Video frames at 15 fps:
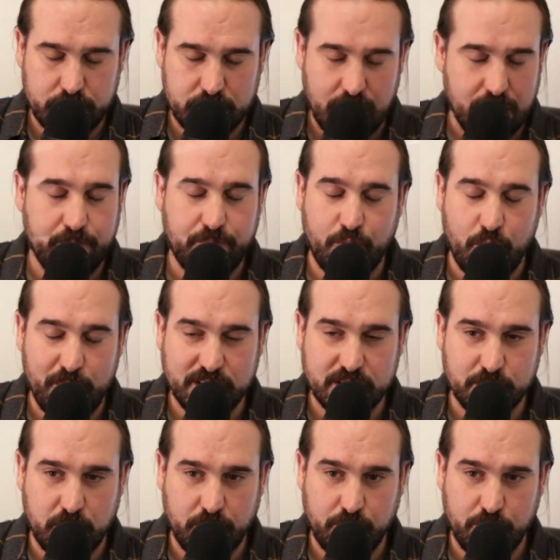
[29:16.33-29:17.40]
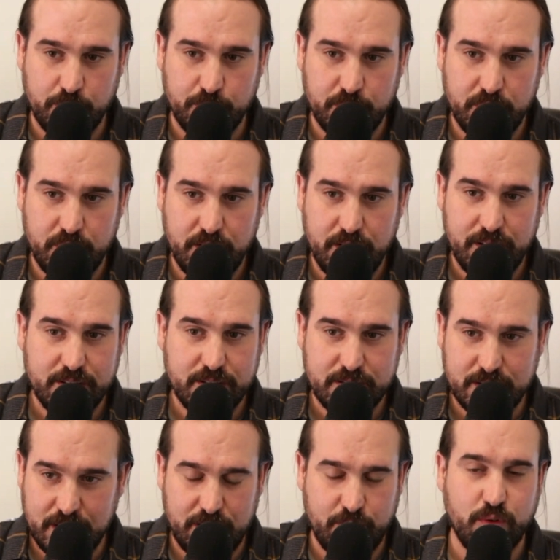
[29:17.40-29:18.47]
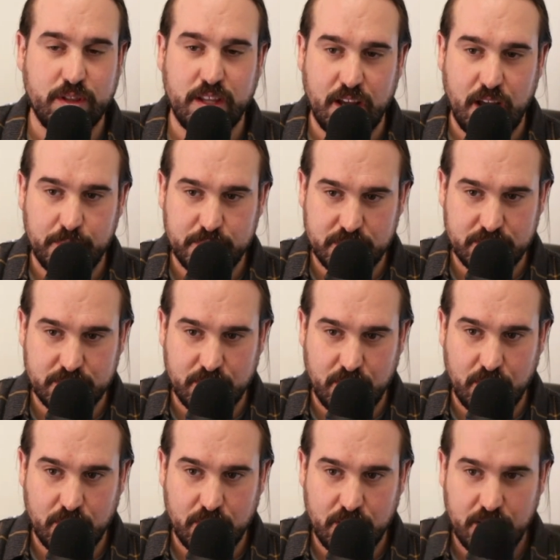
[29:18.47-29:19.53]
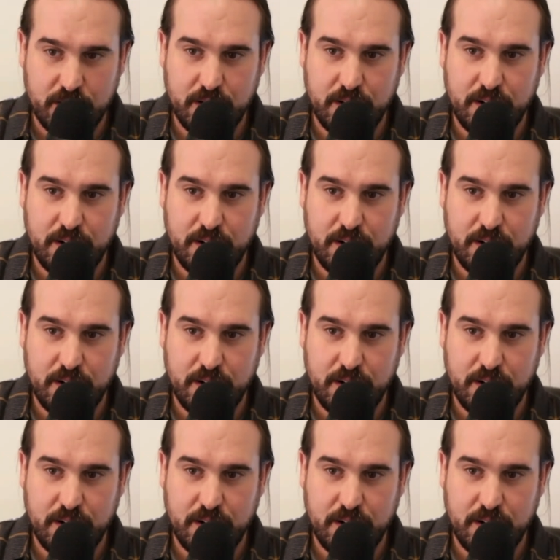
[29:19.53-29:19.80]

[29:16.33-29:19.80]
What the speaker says: sign up for a benchmark group, see what the options are.